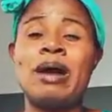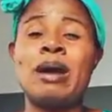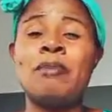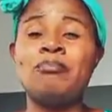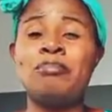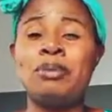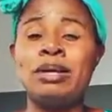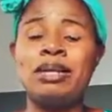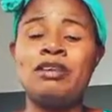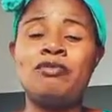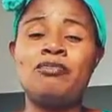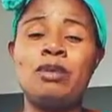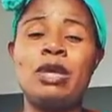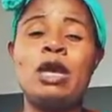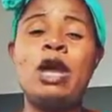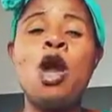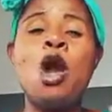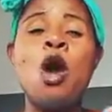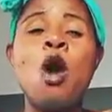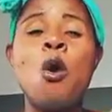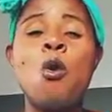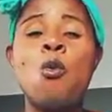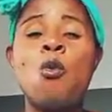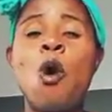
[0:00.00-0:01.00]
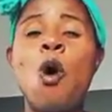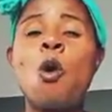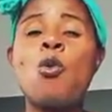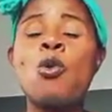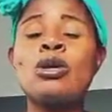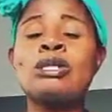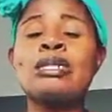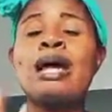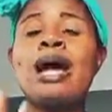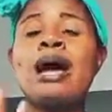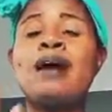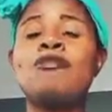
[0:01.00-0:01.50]
And believe me, warm
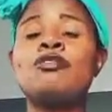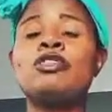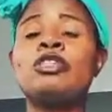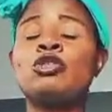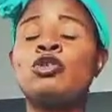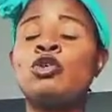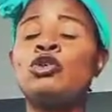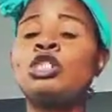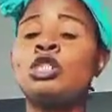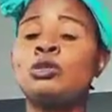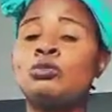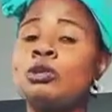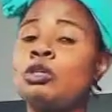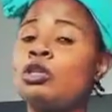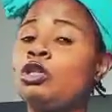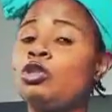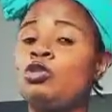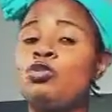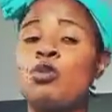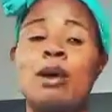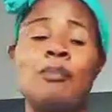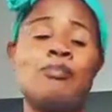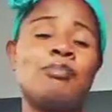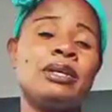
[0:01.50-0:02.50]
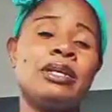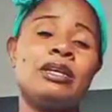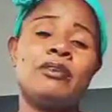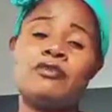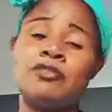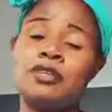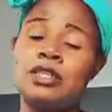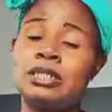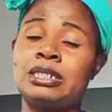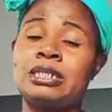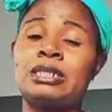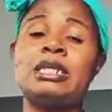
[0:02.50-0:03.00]
water has its own spiritual
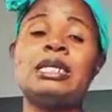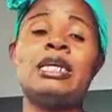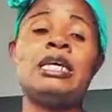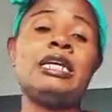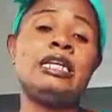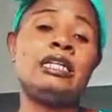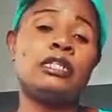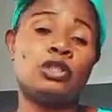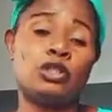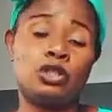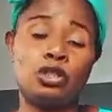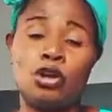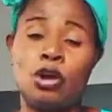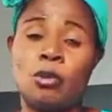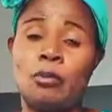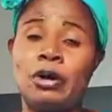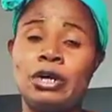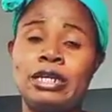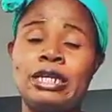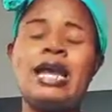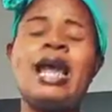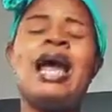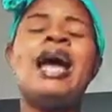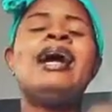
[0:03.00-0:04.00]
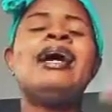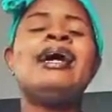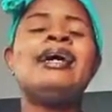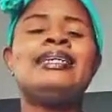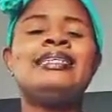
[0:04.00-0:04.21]
benefits into your body.